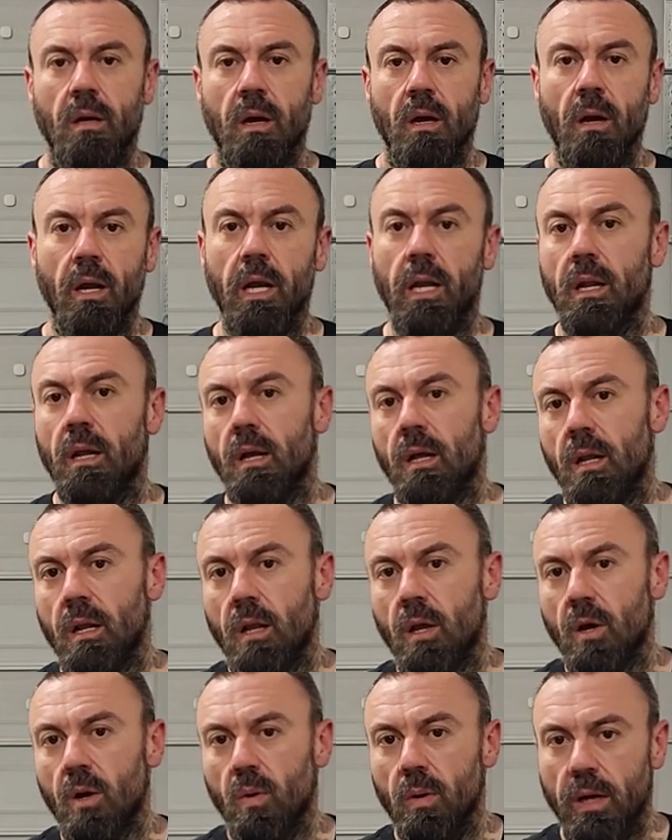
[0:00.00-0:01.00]
All right,
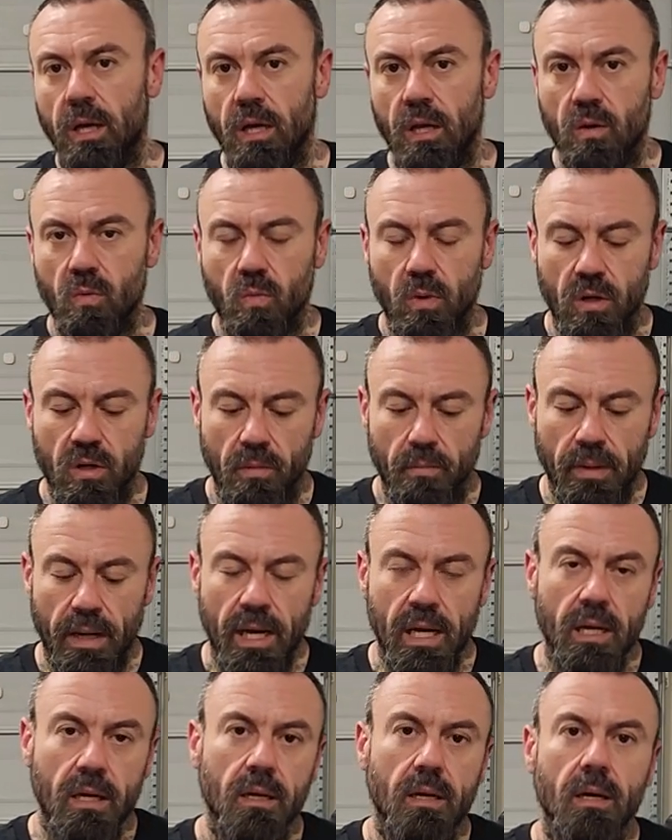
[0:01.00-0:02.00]
hello and welcome
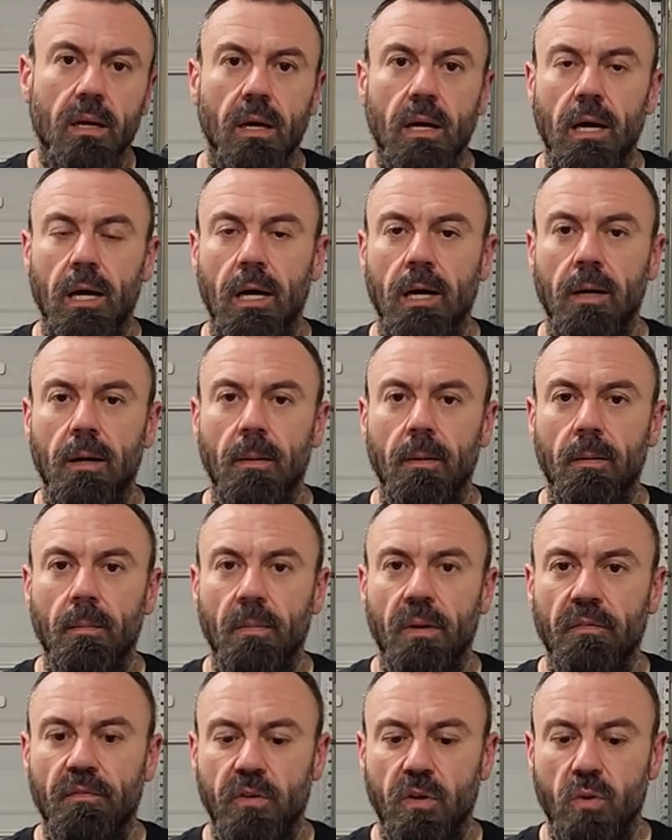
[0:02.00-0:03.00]
back.
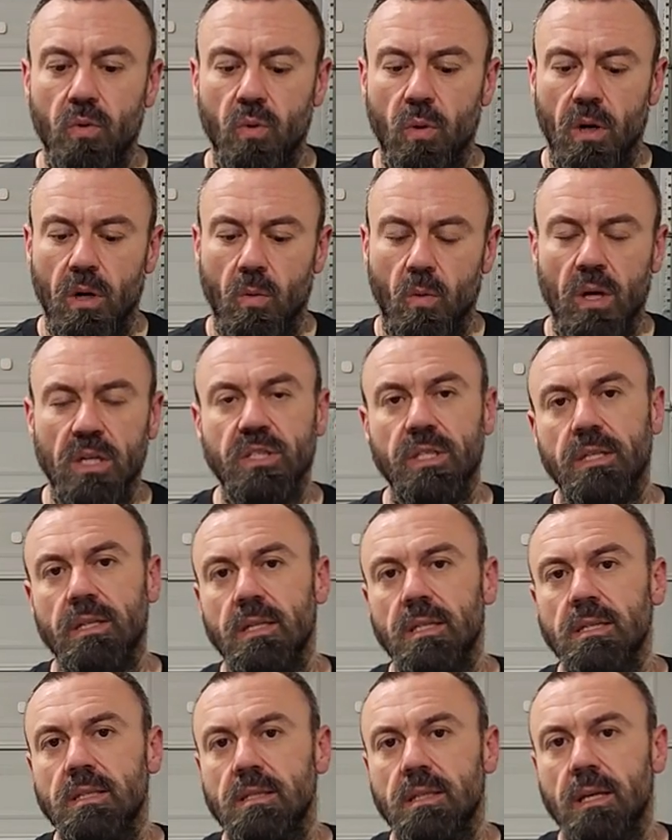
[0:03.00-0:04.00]
Um, if you are watching
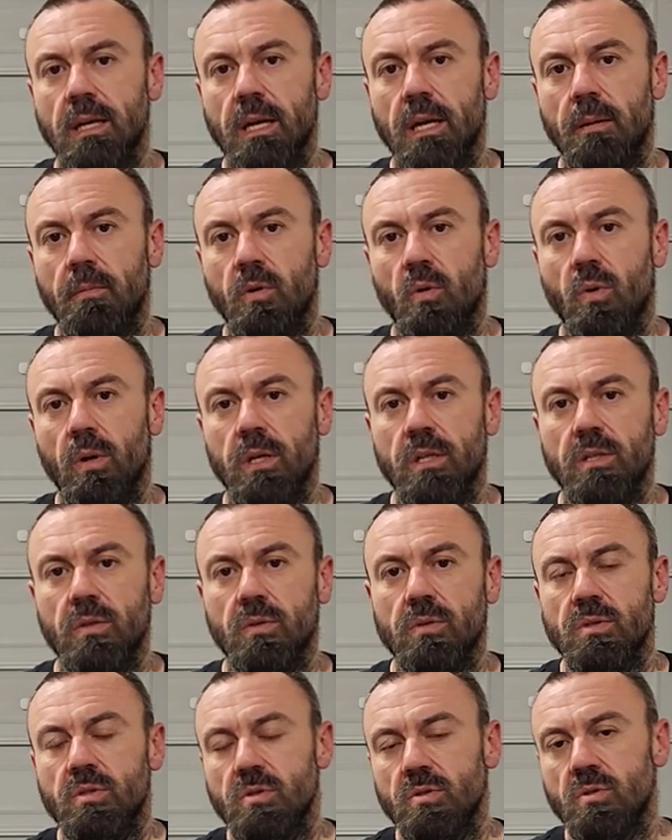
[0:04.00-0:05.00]
this, then I'm going
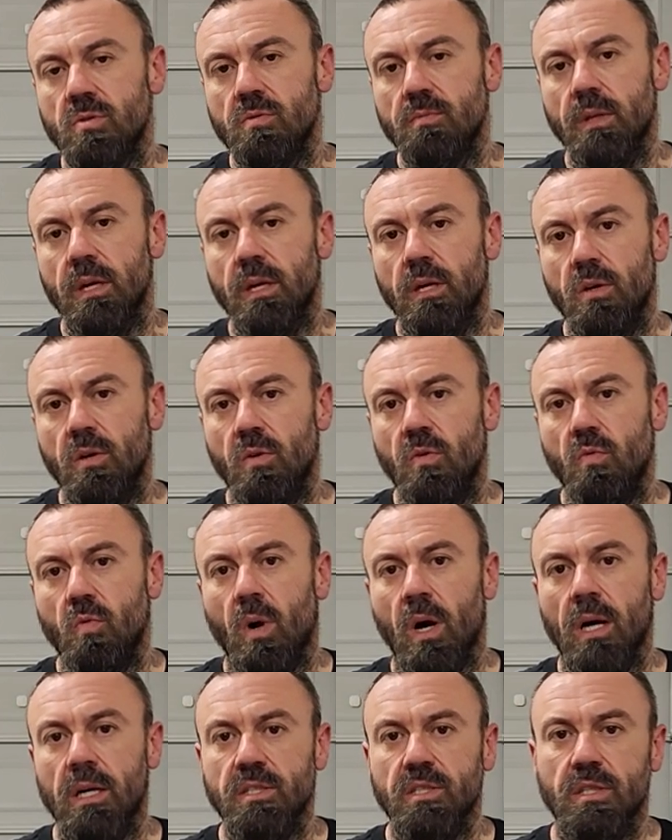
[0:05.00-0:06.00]
to assume that you
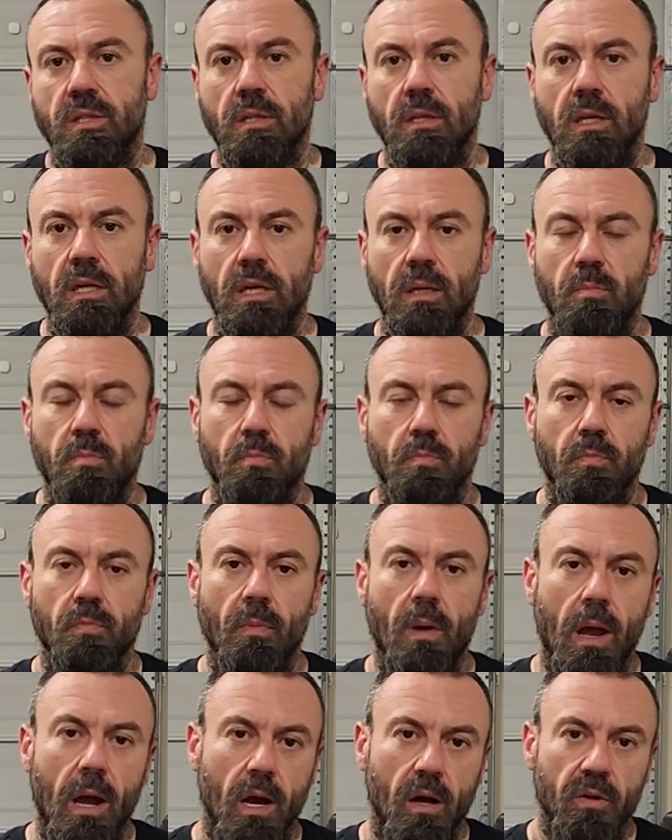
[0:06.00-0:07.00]
watched the
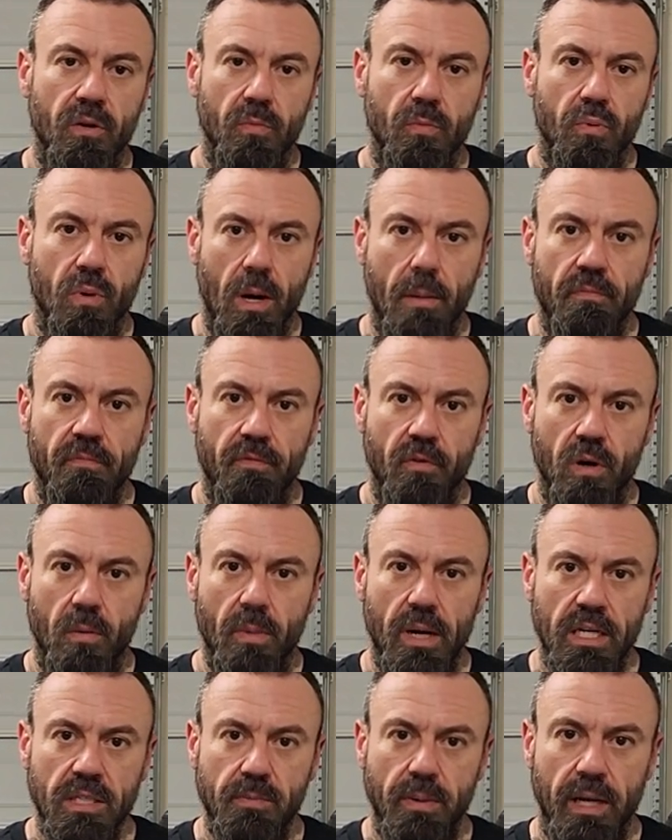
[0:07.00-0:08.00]
how to prep for a
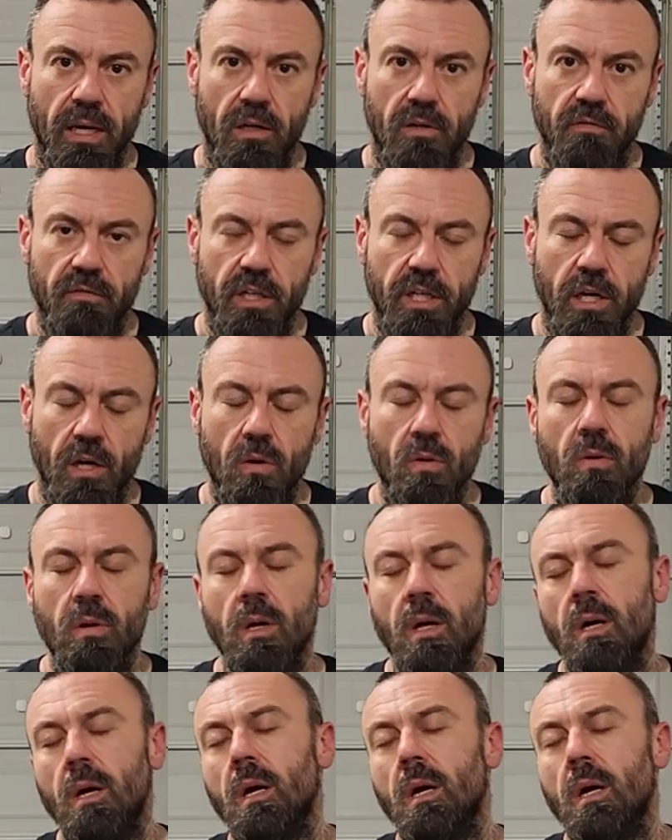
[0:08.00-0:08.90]
base panel video.